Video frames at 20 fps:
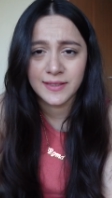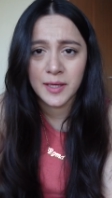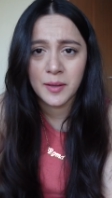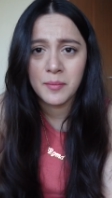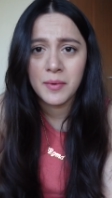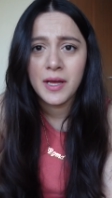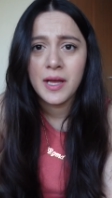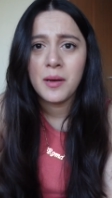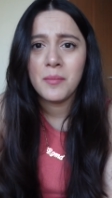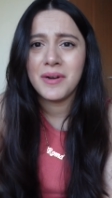
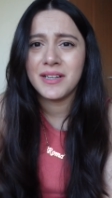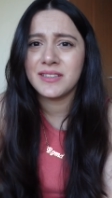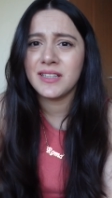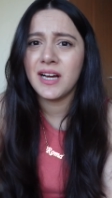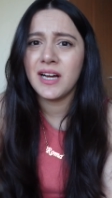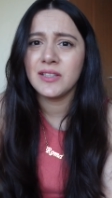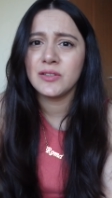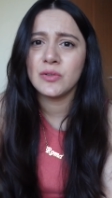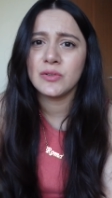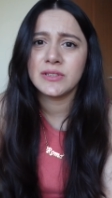them, but
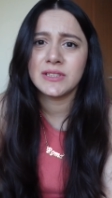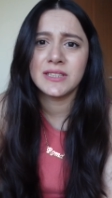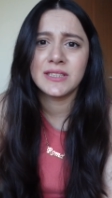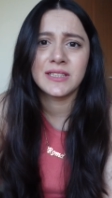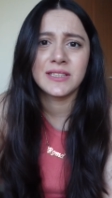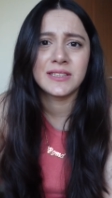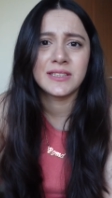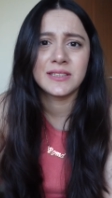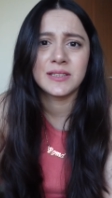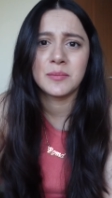I don't think
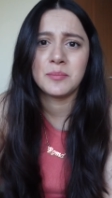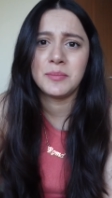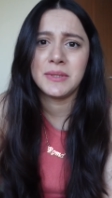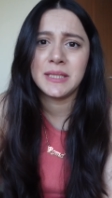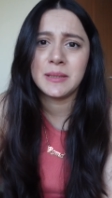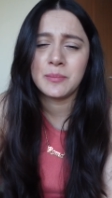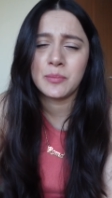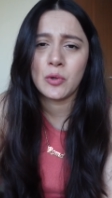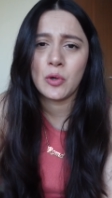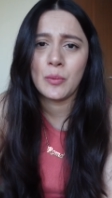it is a
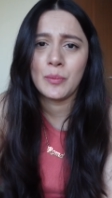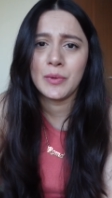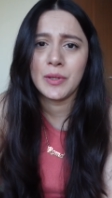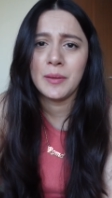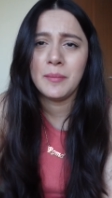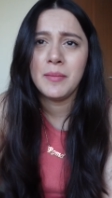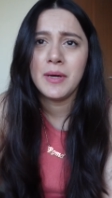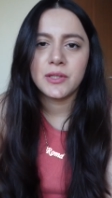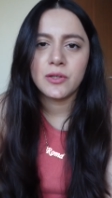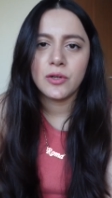big
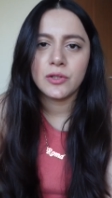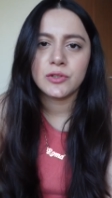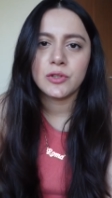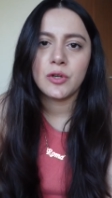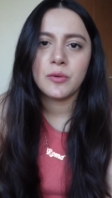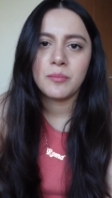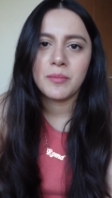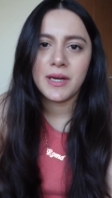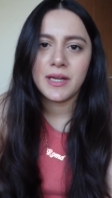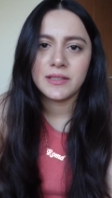problem because
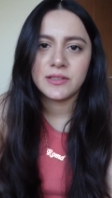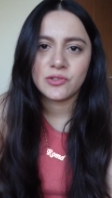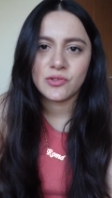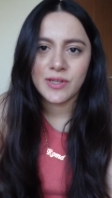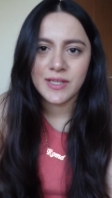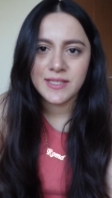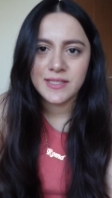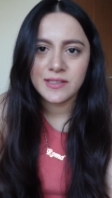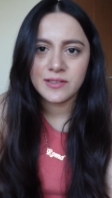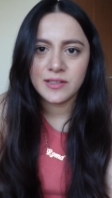on my
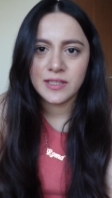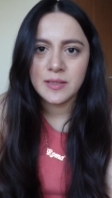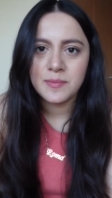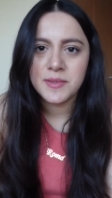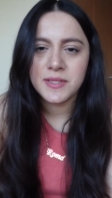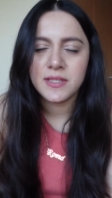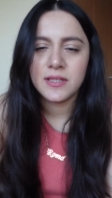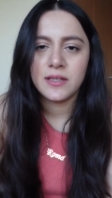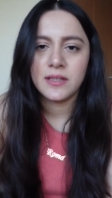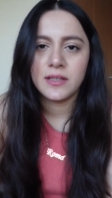
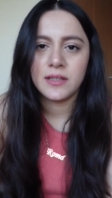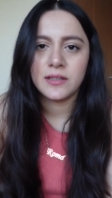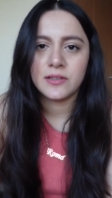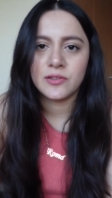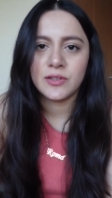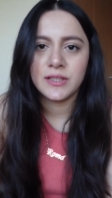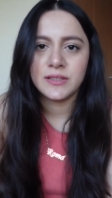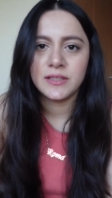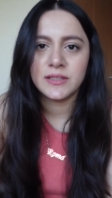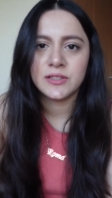transcripts,
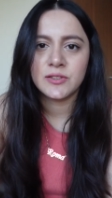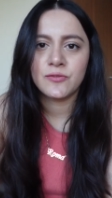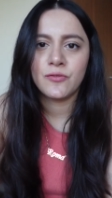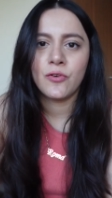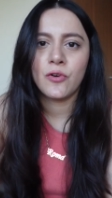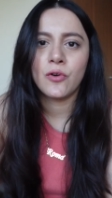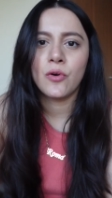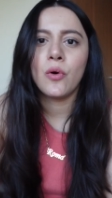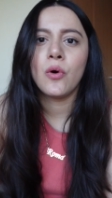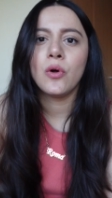credits
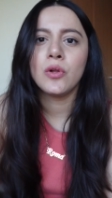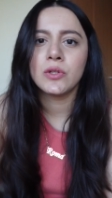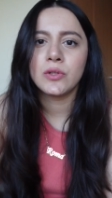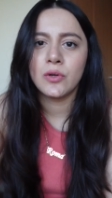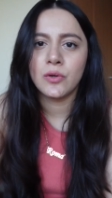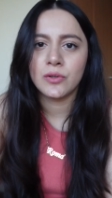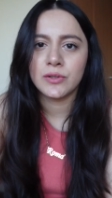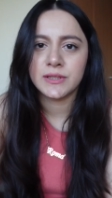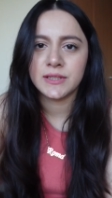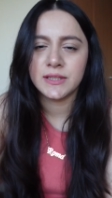for all
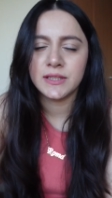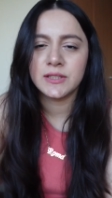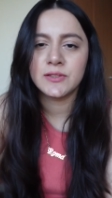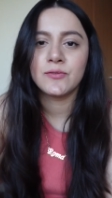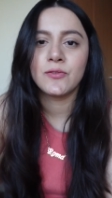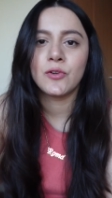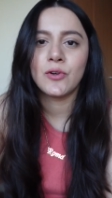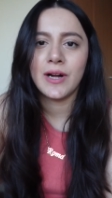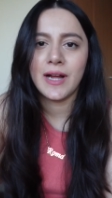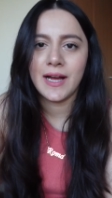courses
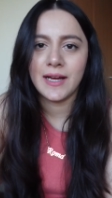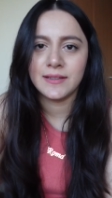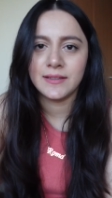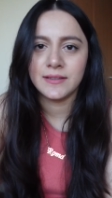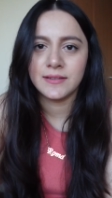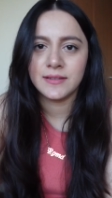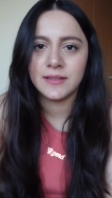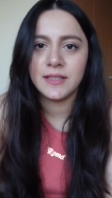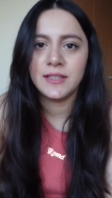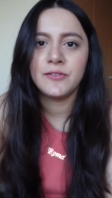were
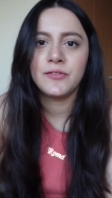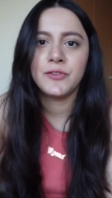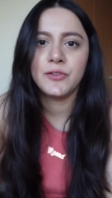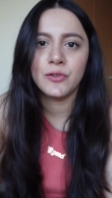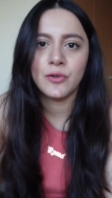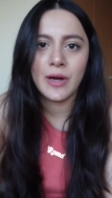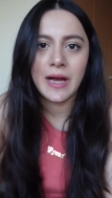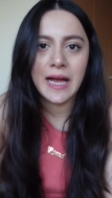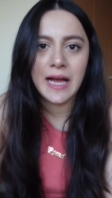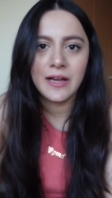added. If
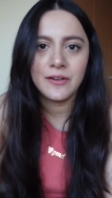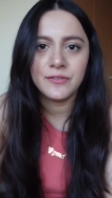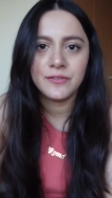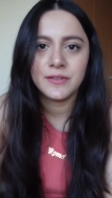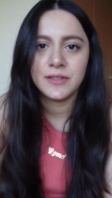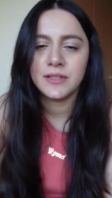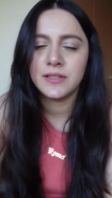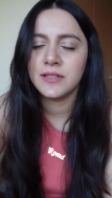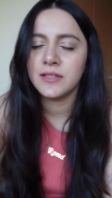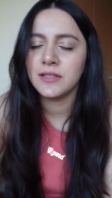you have
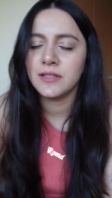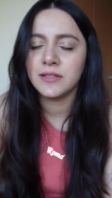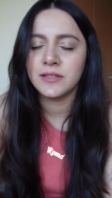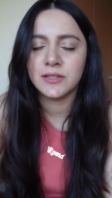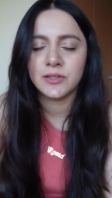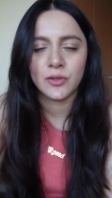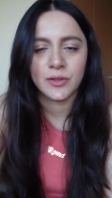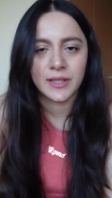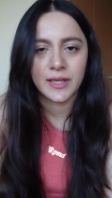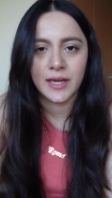
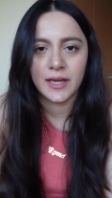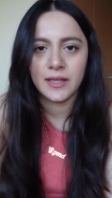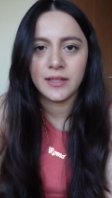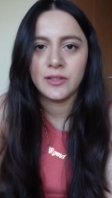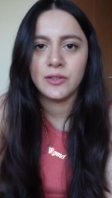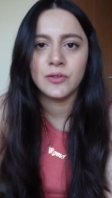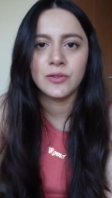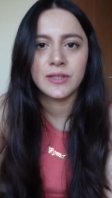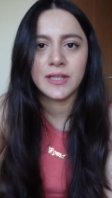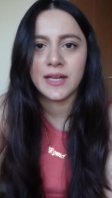it's okay
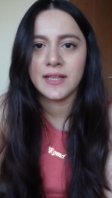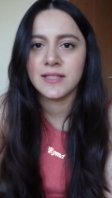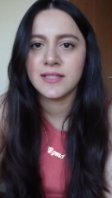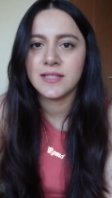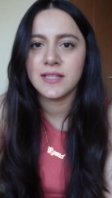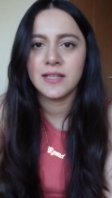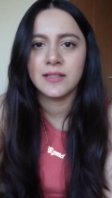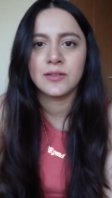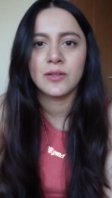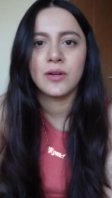you can
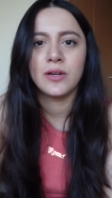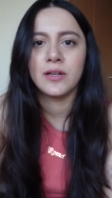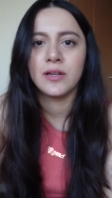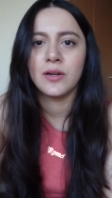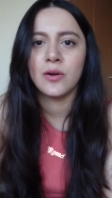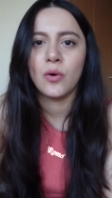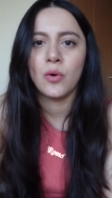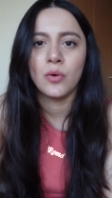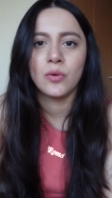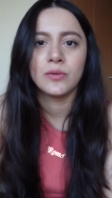send
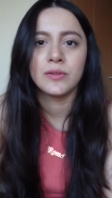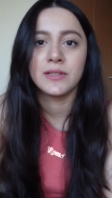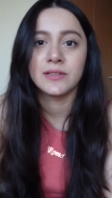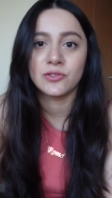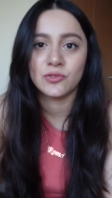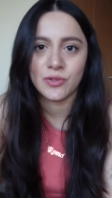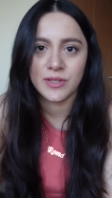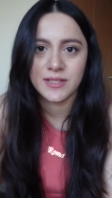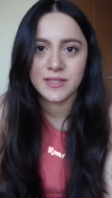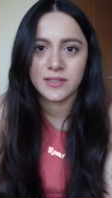uh, only
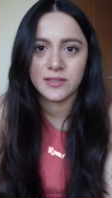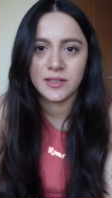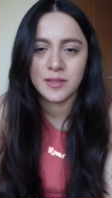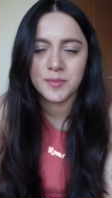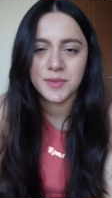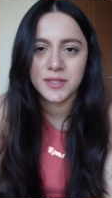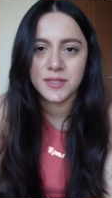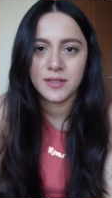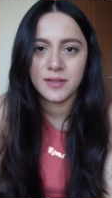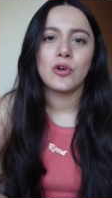
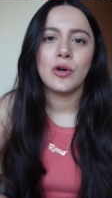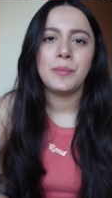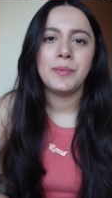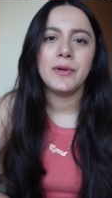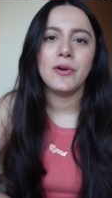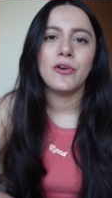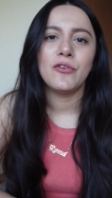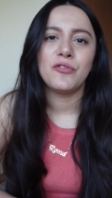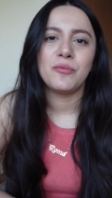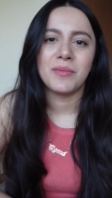transcripts copy
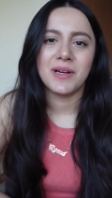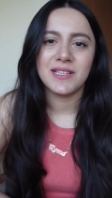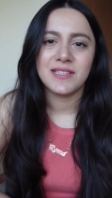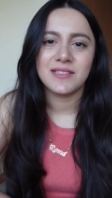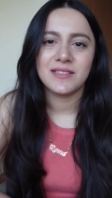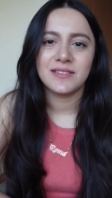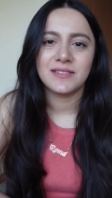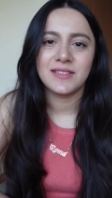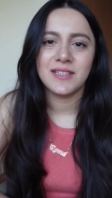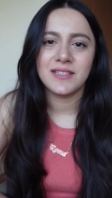of
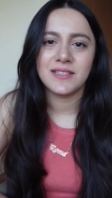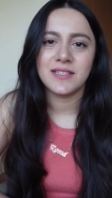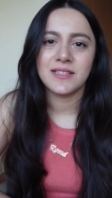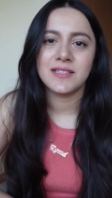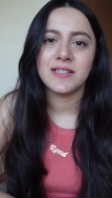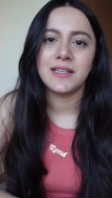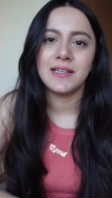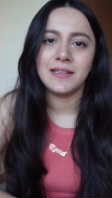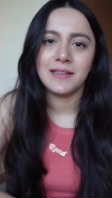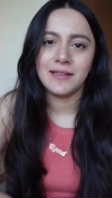master
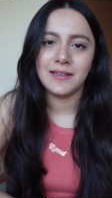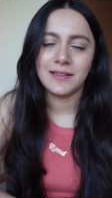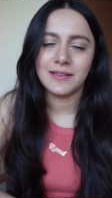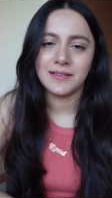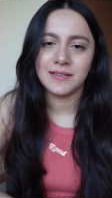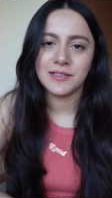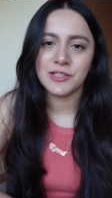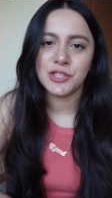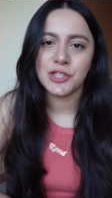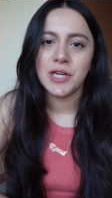thesis in
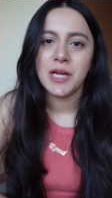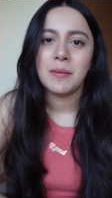english